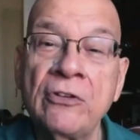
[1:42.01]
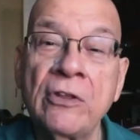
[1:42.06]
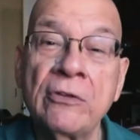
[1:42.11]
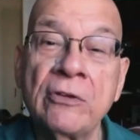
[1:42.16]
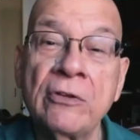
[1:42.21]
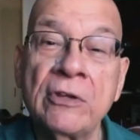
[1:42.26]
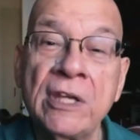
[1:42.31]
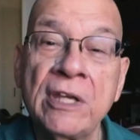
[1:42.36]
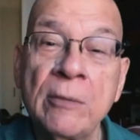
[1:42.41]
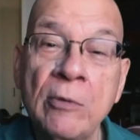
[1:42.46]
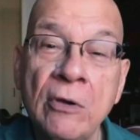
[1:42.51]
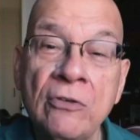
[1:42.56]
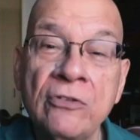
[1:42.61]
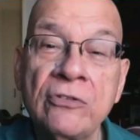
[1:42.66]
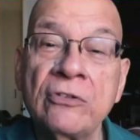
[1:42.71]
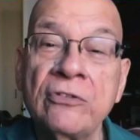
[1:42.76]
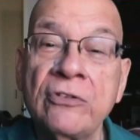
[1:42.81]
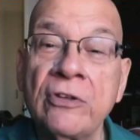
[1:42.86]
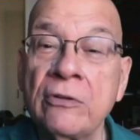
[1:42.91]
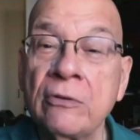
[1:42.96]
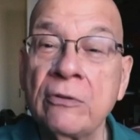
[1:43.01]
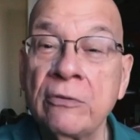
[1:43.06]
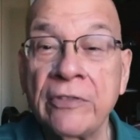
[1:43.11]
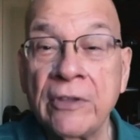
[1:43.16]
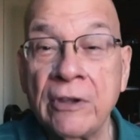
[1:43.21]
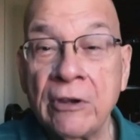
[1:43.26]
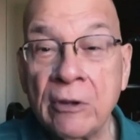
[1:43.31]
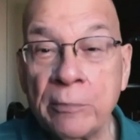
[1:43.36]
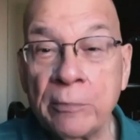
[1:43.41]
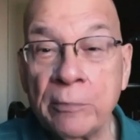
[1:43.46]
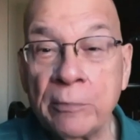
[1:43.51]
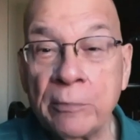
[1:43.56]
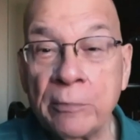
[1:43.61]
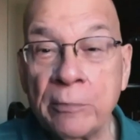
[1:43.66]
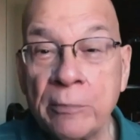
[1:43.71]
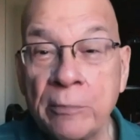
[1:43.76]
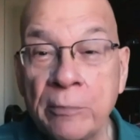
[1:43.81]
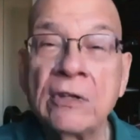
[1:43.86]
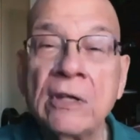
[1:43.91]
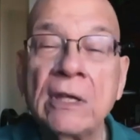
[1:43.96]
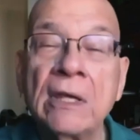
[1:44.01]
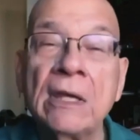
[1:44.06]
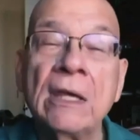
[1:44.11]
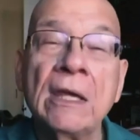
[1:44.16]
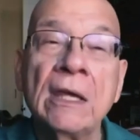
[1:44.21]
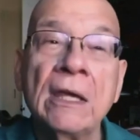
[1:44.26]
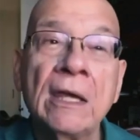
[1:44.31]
There's other chemos, there's other therapies,